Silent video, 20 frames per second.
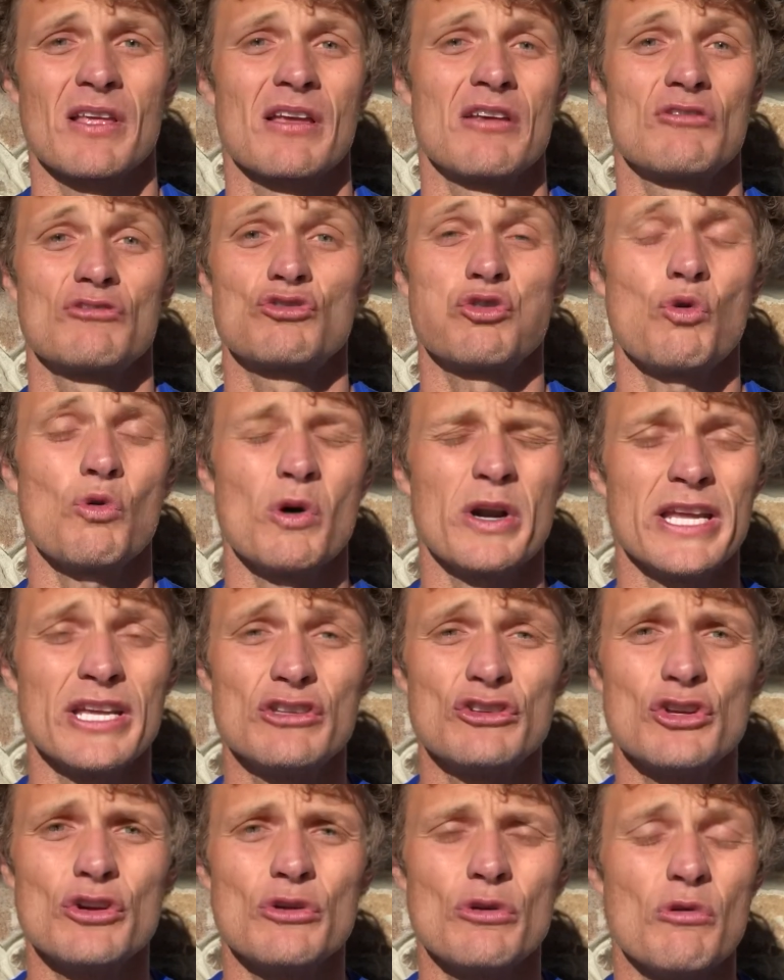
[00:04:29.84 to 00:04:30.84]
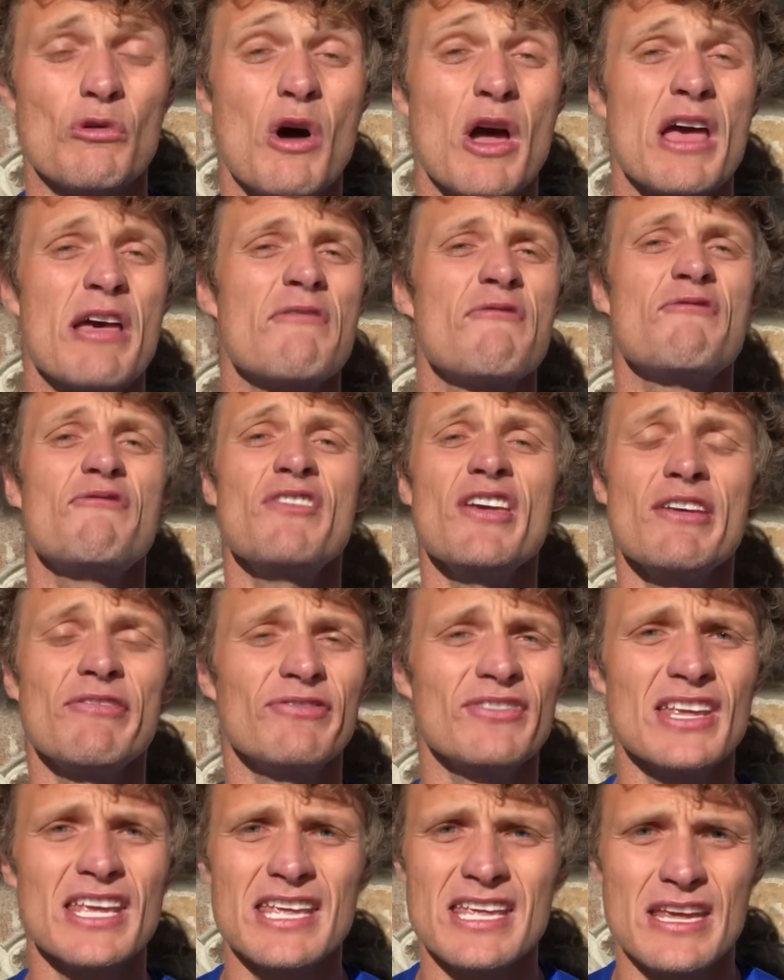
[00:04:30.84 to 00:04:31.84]
22,
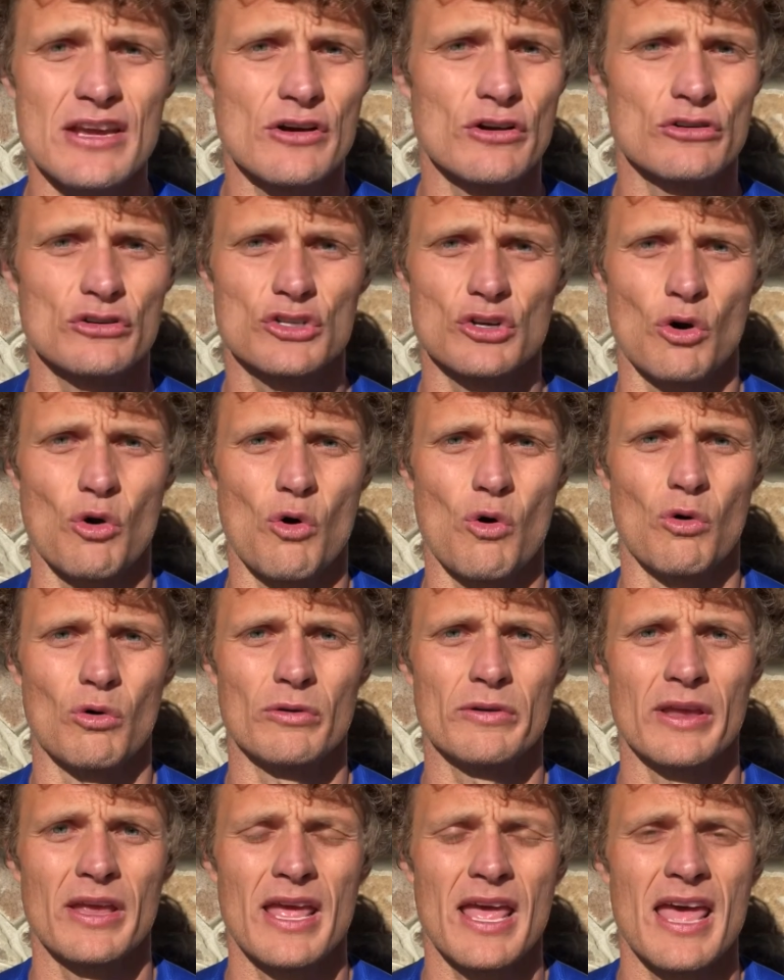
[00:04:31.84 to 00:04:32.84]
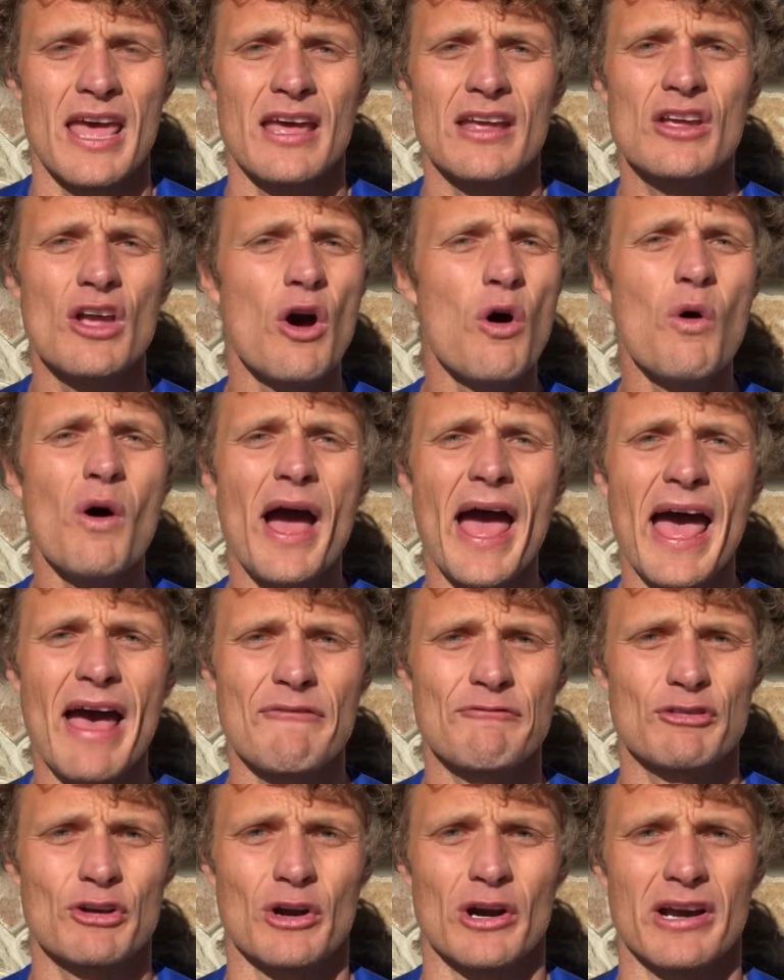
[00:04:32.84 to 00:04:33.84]
50 years old. Go
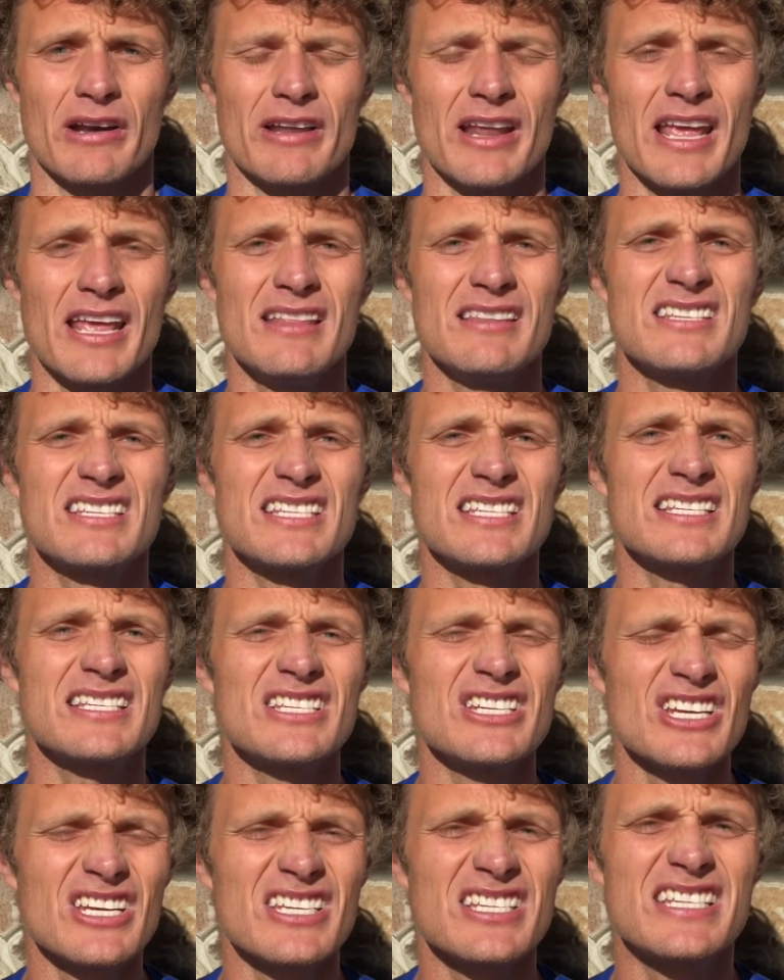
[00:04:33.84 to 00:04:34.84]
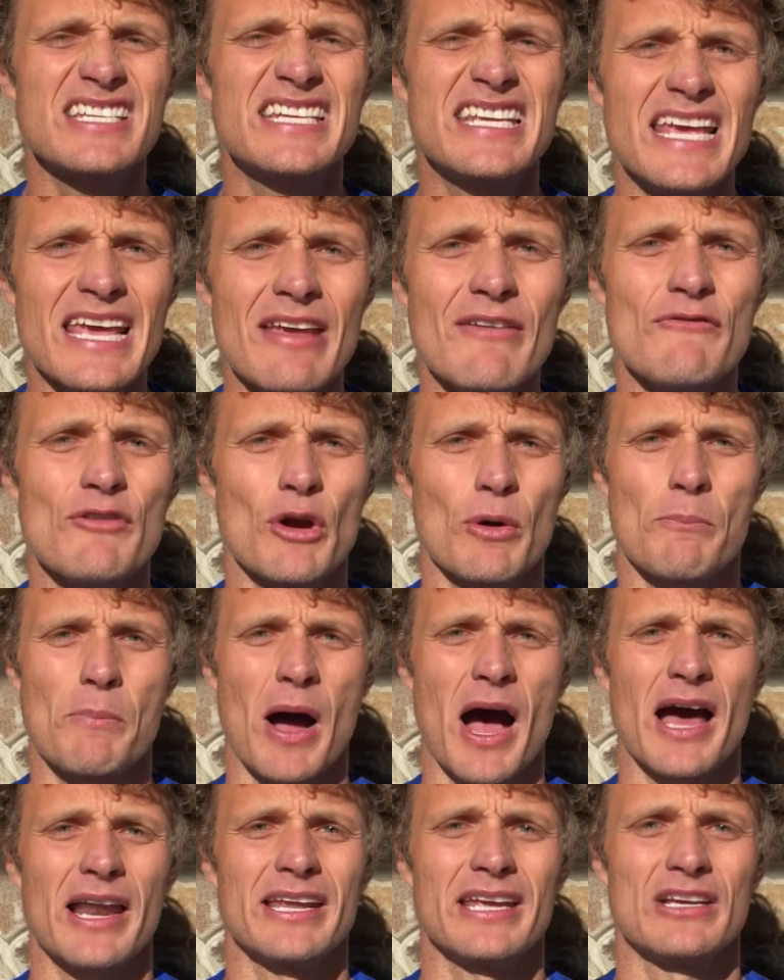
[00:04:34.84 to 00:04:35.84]
after it and just give your
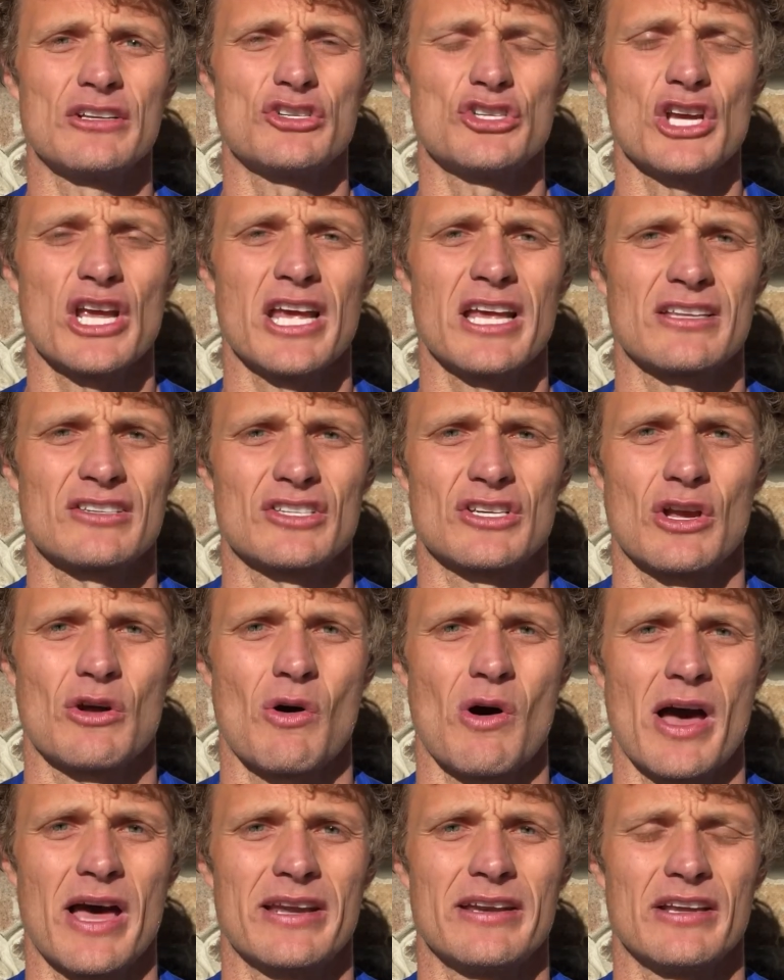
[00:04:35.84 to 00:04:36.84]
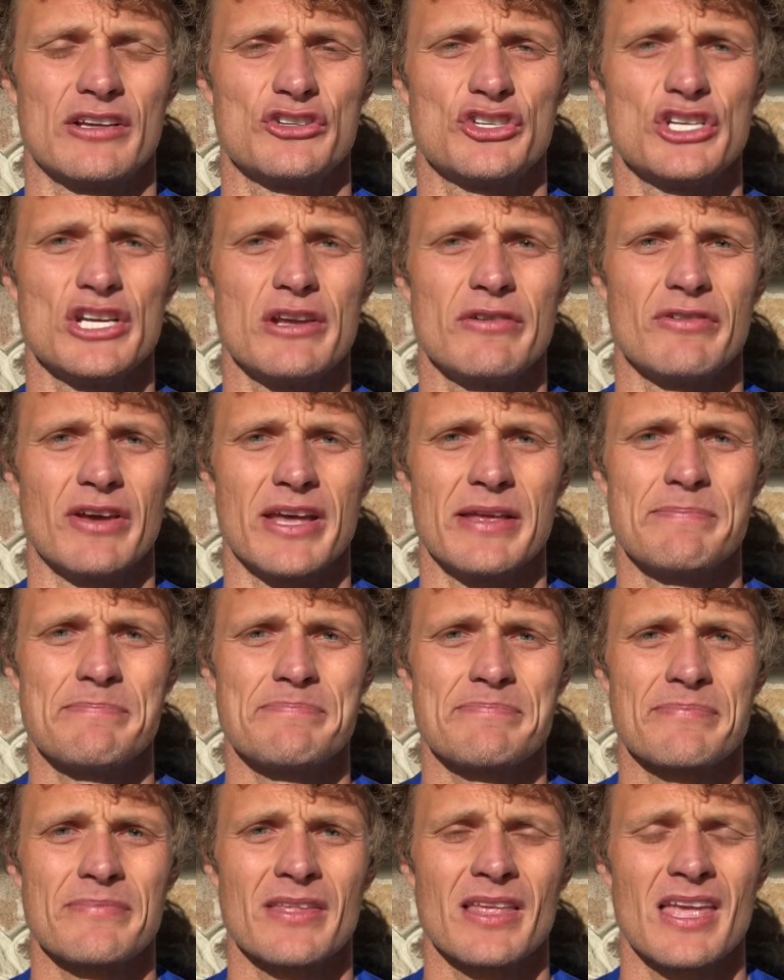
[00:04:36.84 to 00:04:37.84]
body a chance to go out and achieve it.
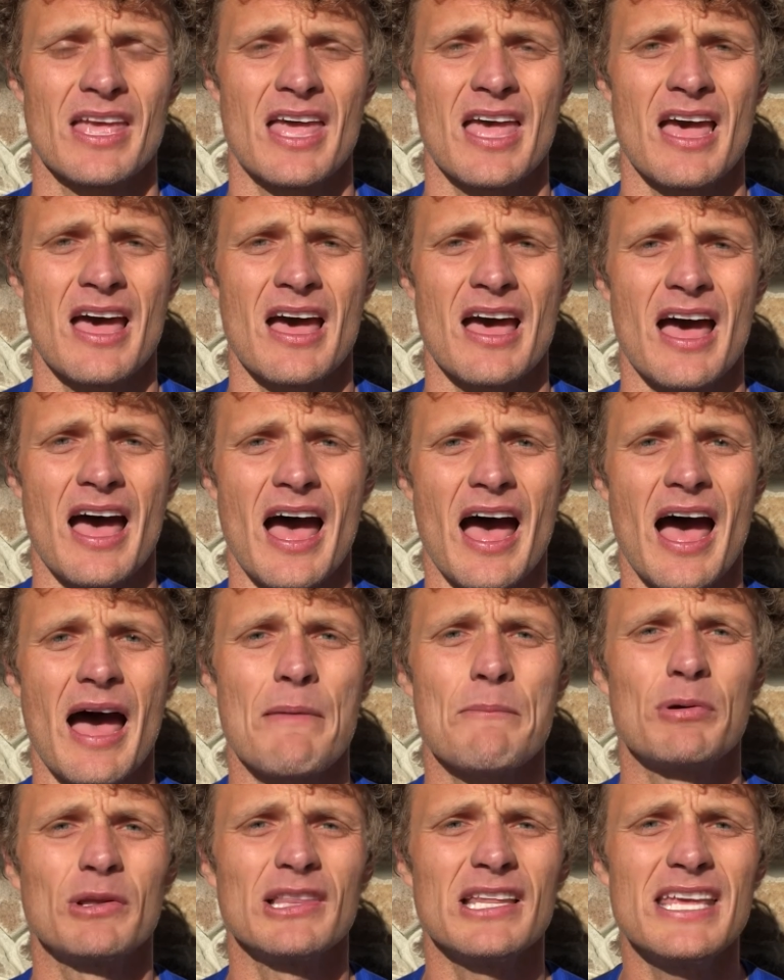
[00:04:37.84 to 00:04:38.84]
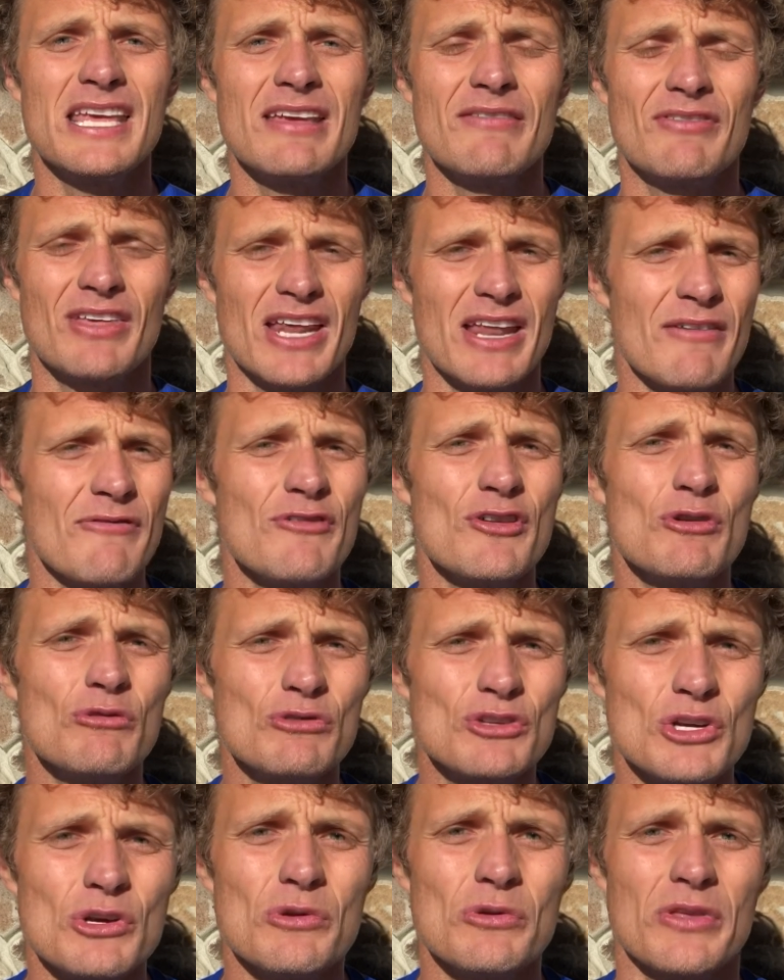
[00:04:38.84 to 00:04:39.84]
I believe that if
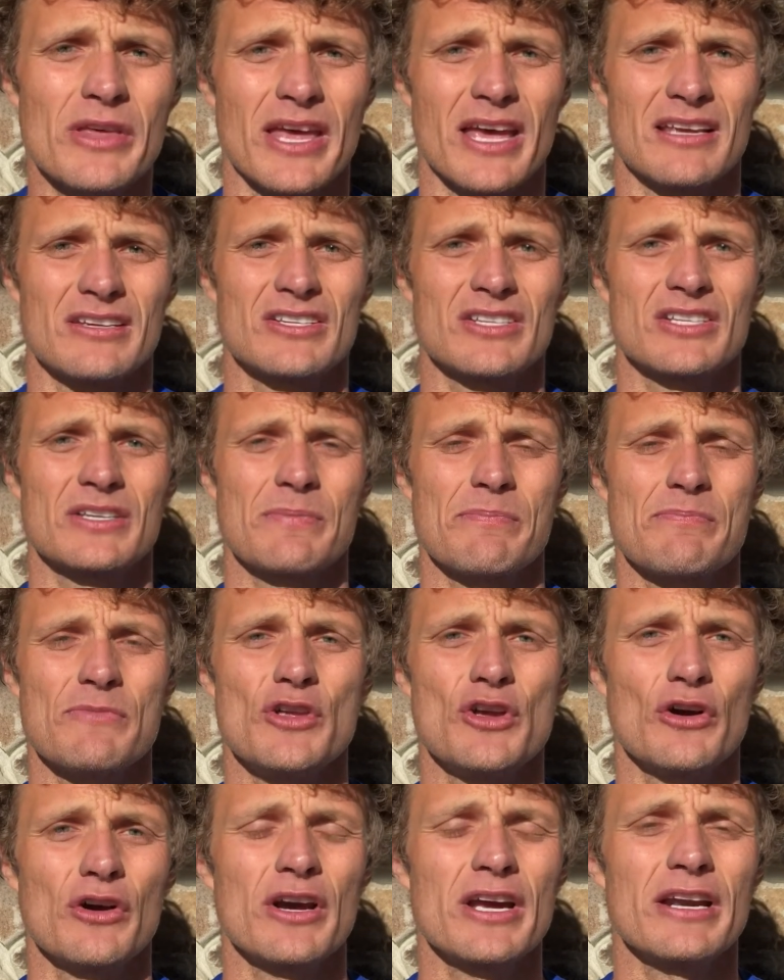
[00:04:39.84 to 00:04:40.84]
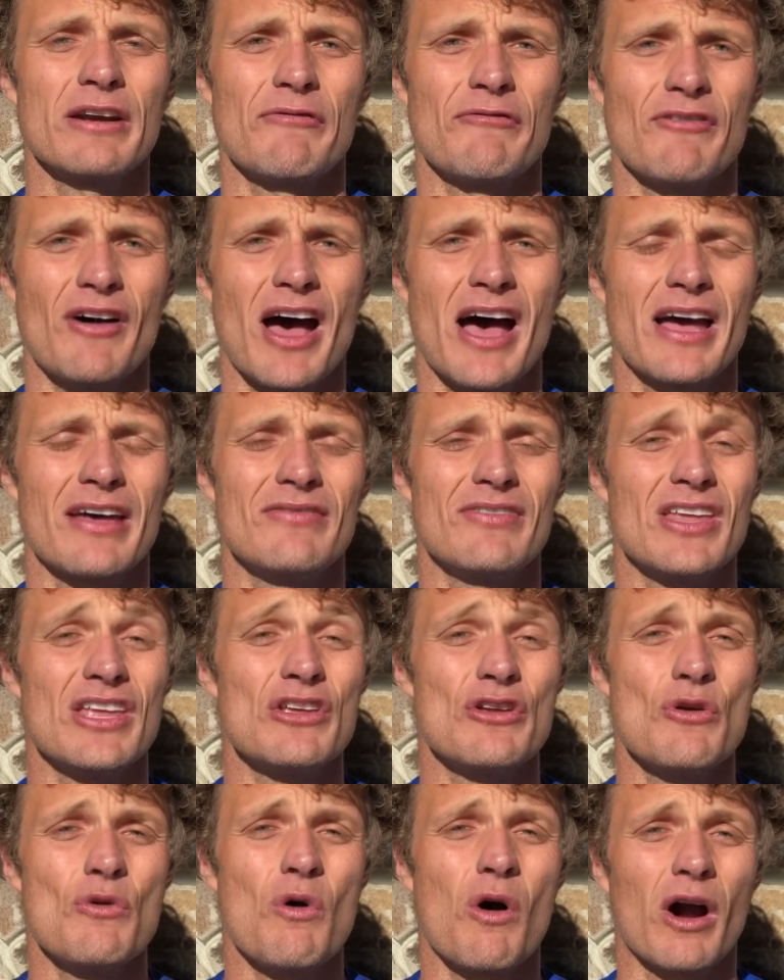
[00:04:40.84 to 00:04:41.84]
you do this, you're going to find that
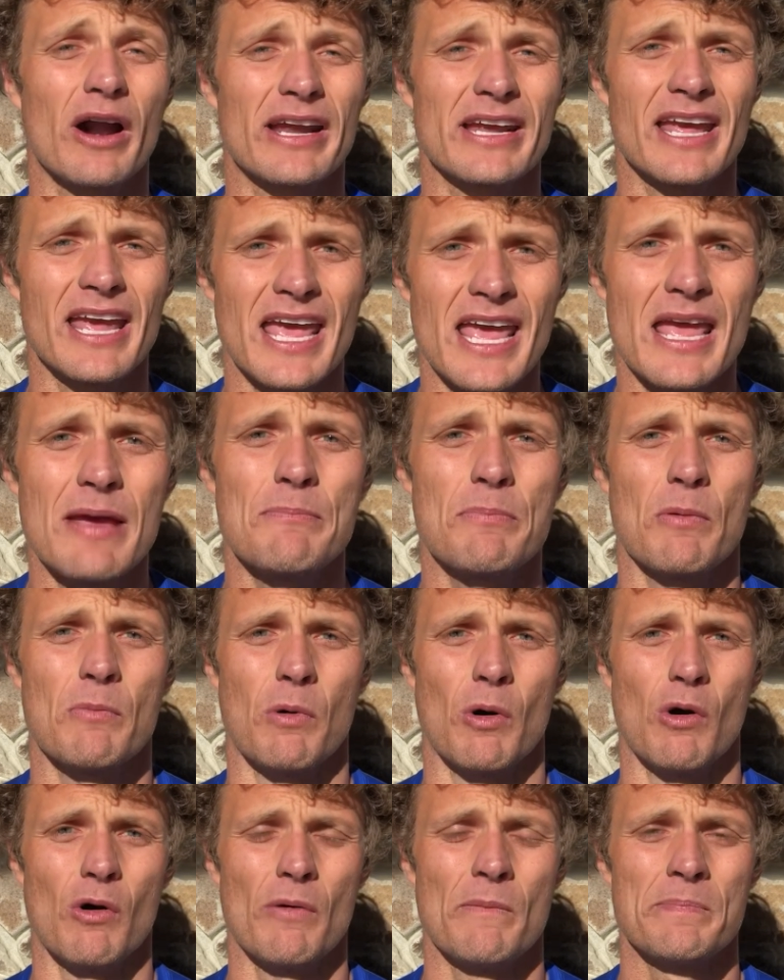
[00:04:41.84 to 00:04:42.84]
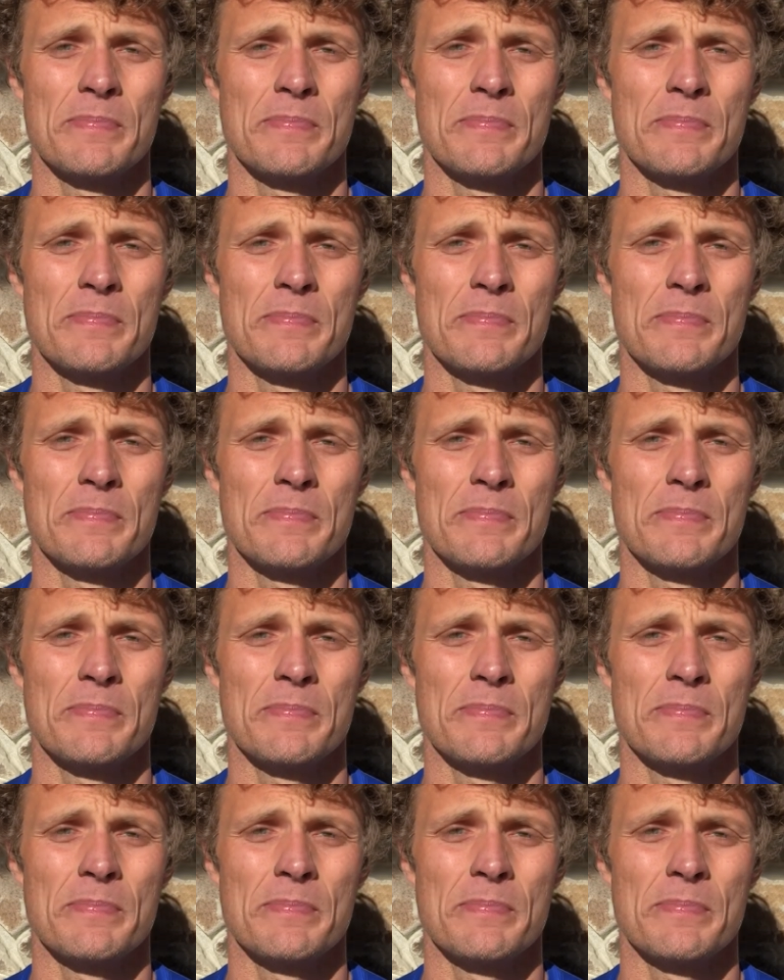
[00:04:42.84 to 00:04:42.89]
you are capable